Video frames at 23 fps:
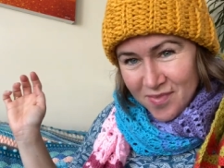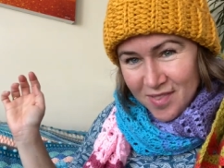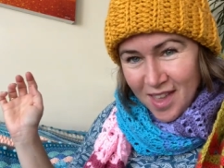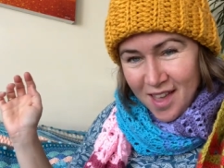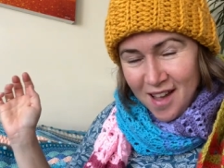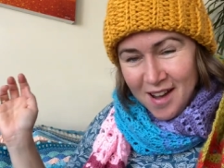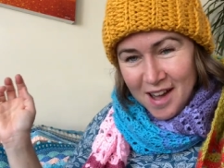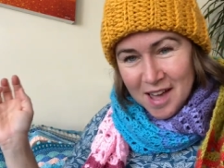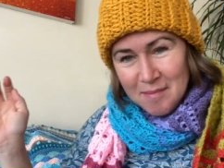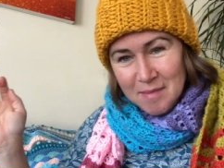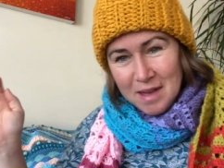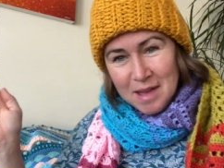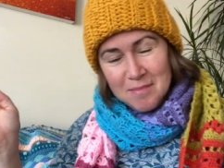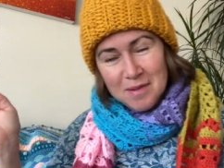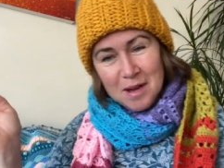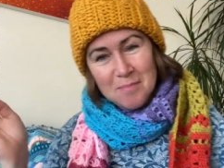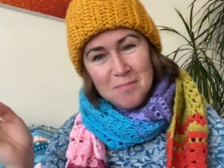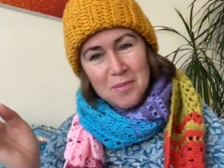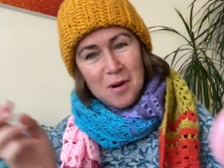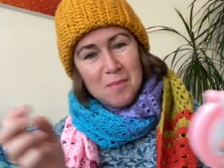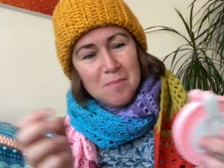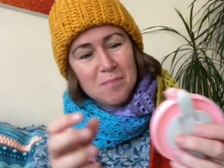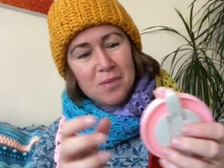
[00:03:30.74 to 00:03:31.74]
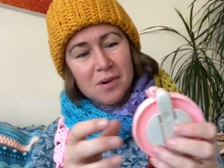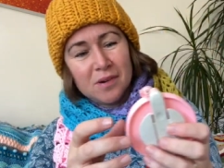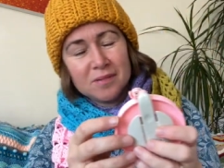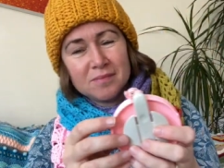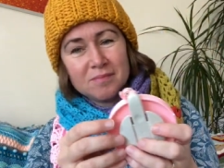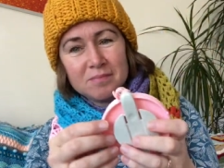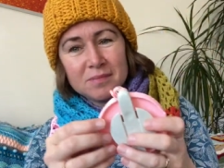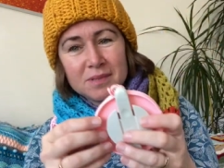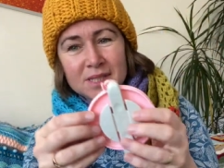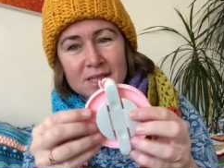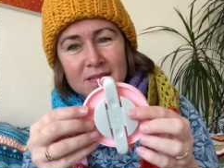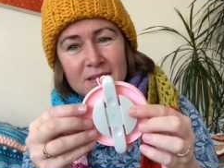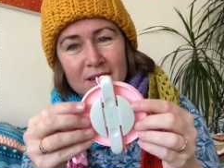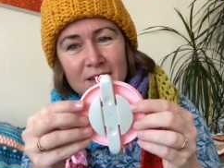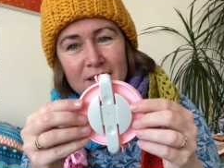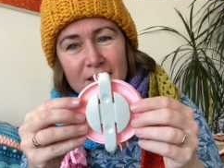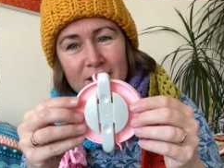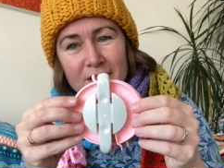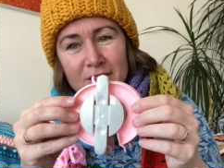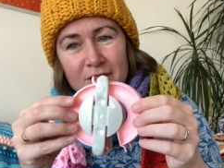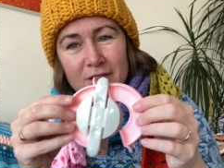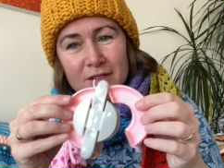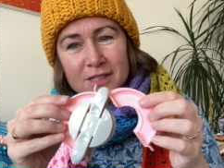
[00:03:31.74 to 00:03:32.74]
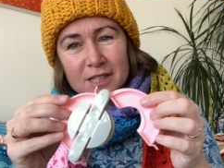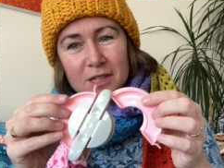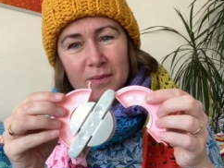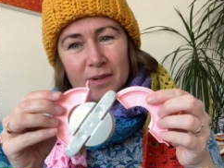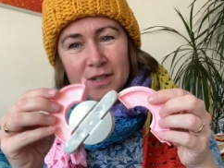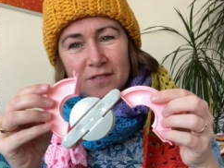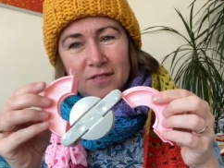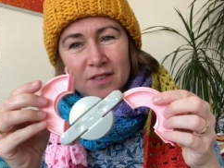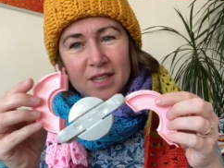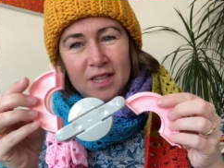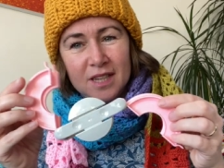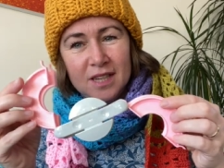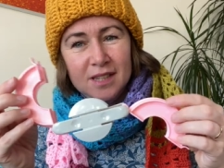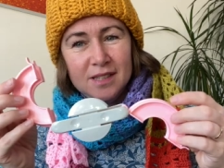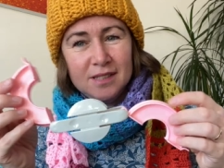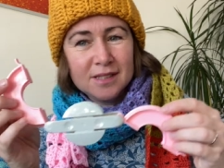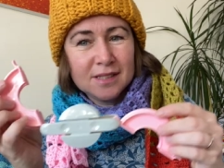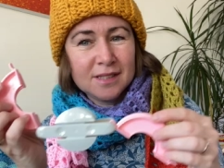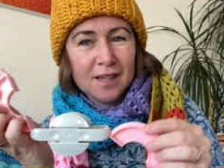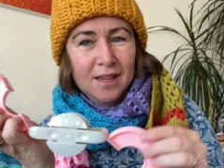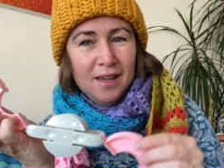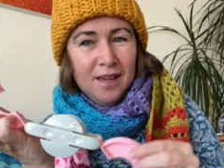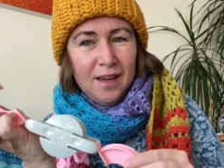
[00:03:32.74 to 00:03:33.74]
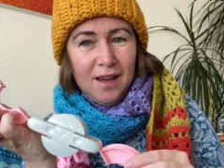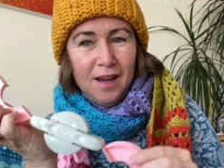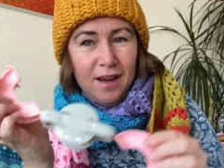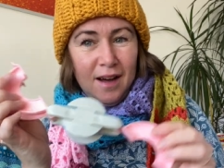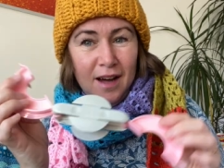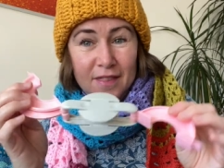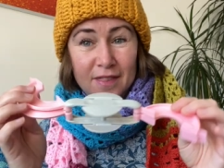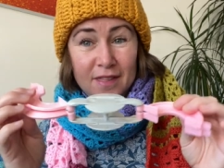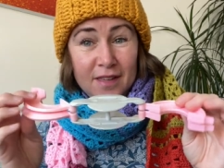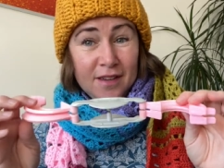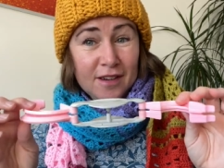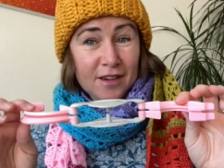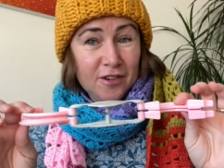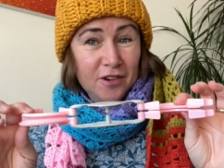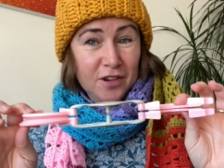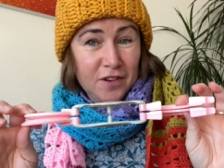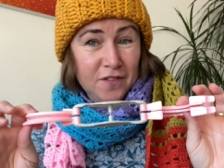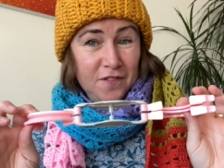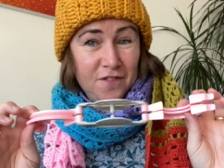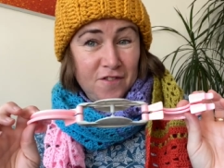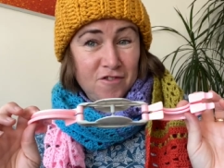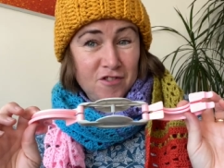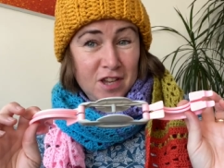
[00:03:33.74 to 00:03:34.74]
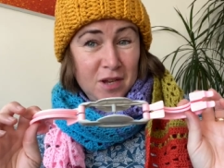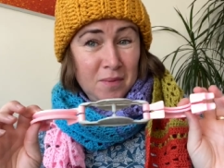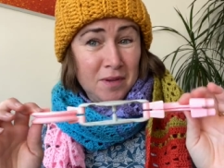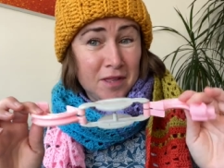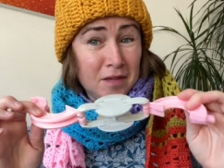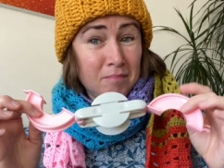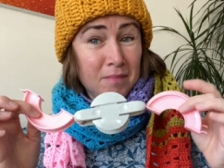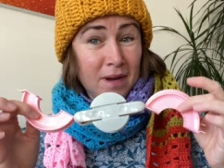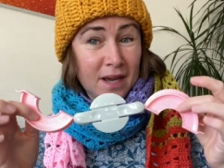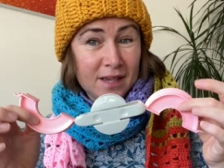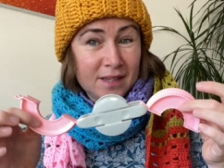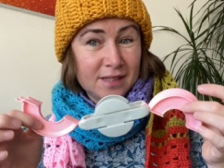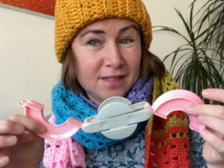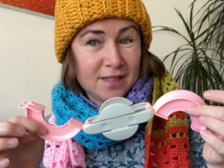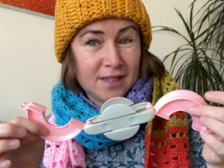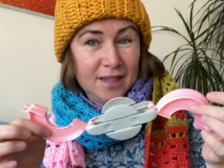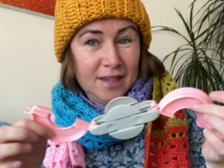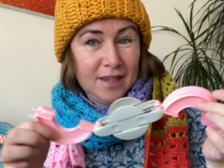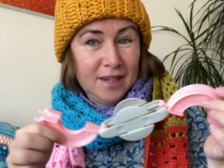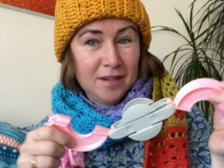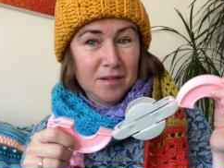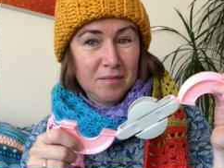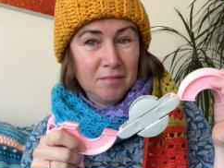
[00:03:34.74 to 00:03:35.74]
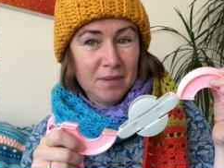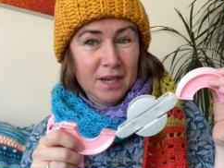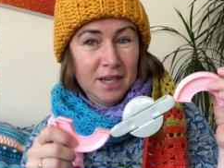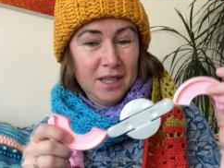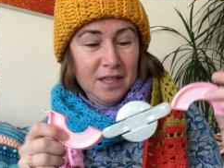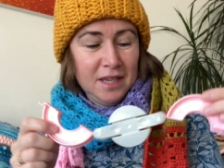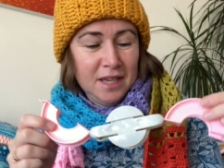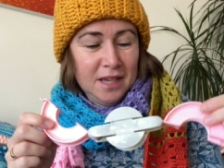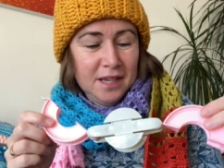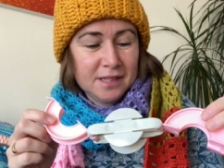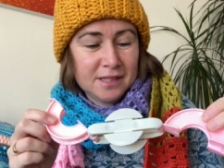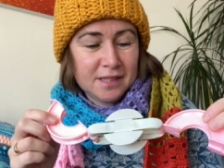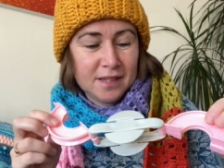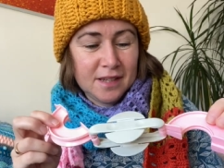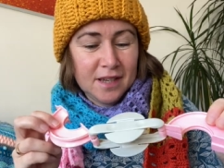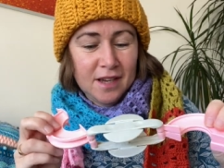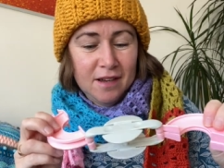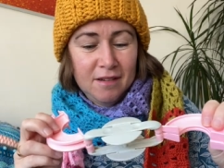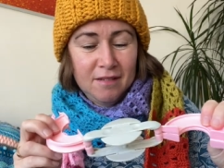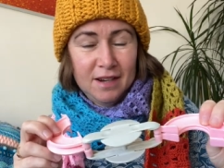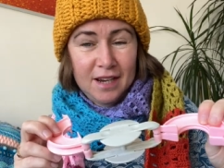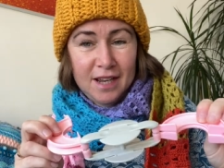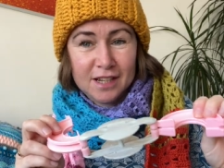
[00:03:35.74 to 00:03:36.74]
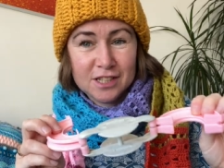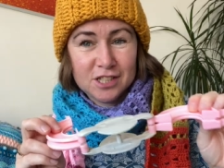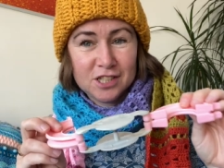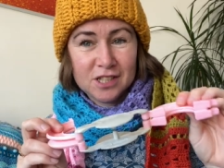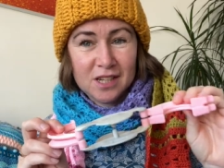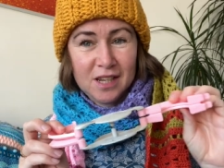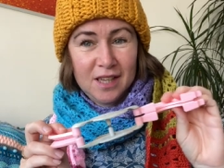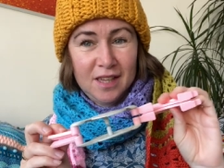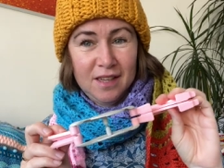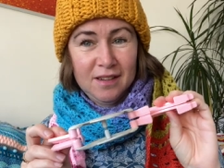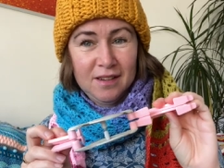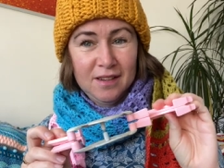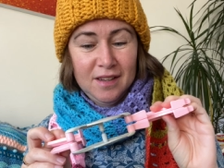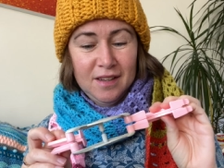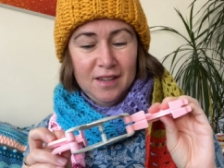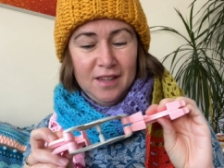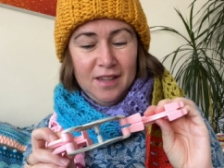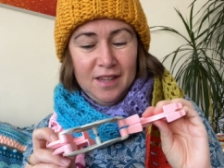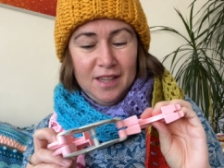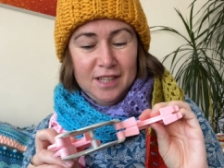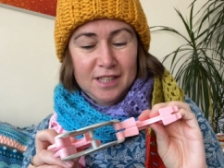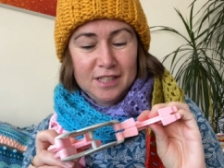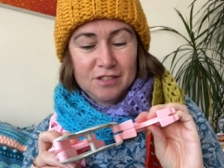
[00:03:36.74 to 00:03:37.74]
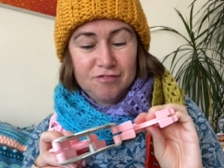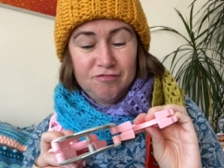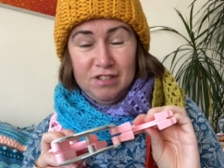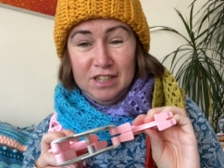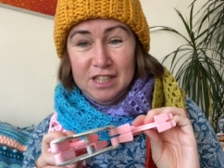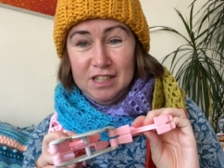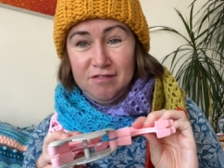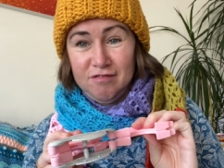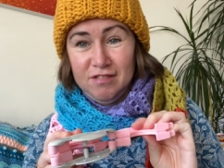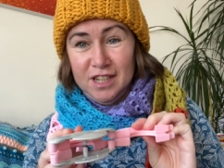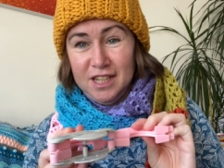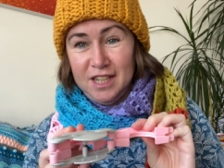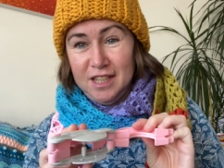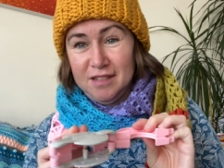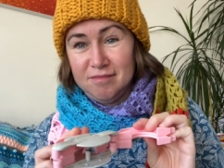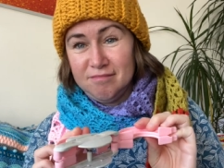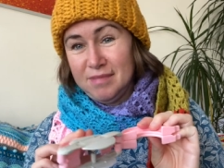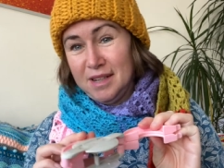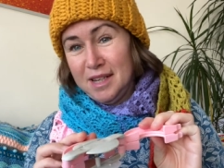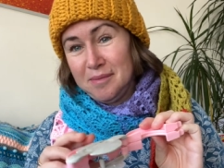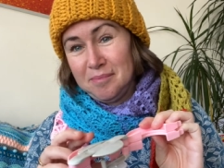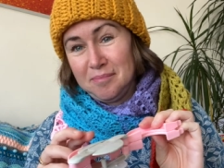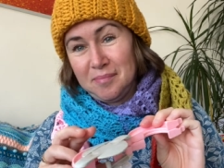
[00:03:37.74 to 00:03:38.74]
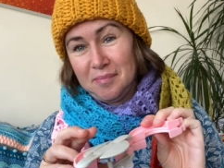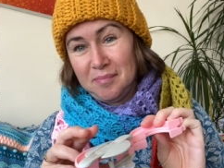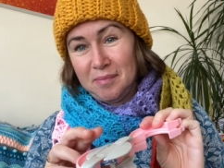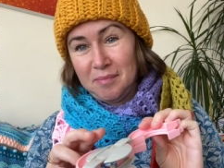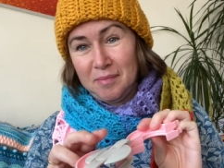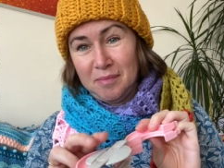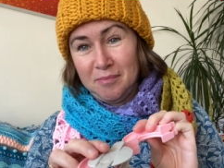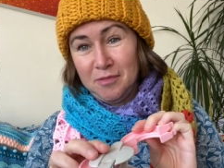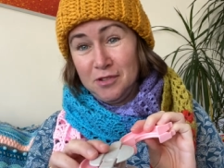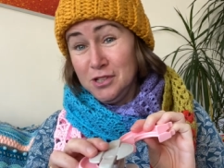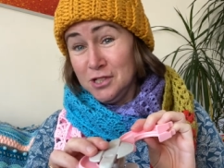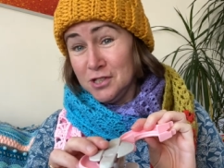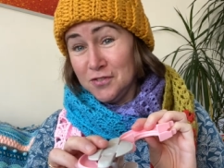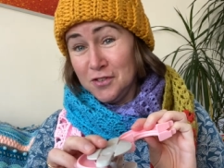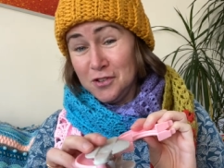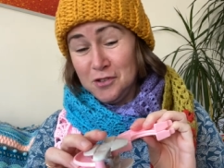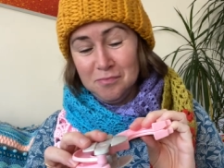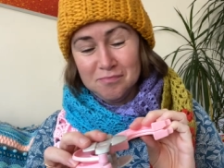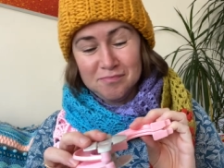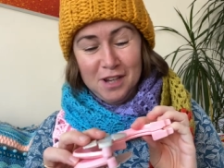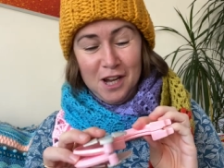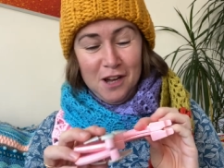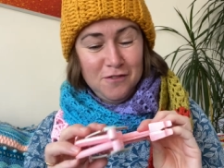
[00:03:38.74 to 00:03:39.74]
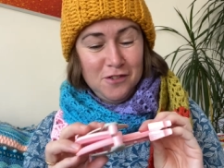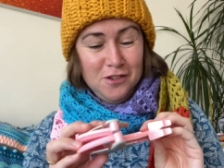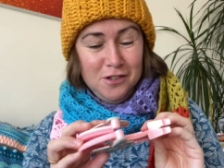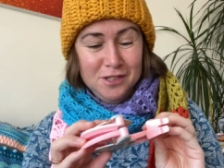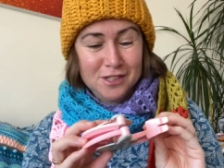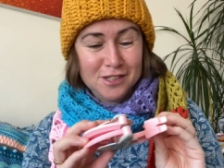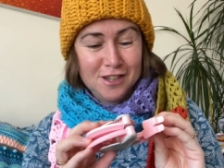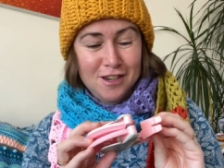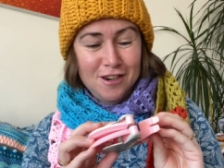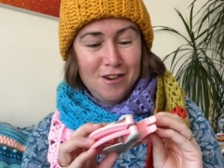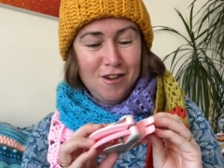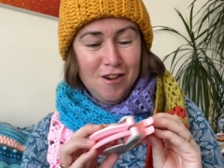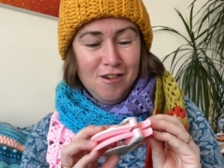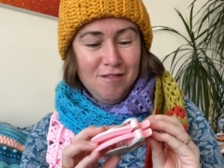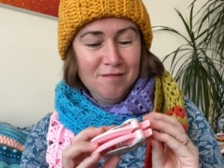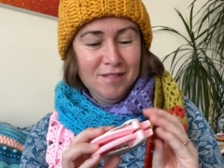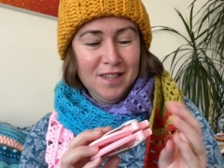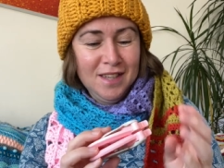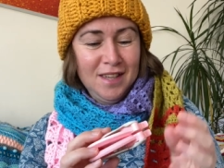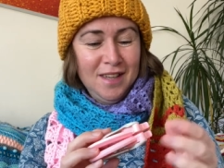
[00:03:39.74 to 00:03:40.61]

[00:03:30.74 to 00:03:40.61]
I make my pom-poms using one of these. I think I got it free with a magazine many years ago, and actually it's really, really useful. I've used it a lot.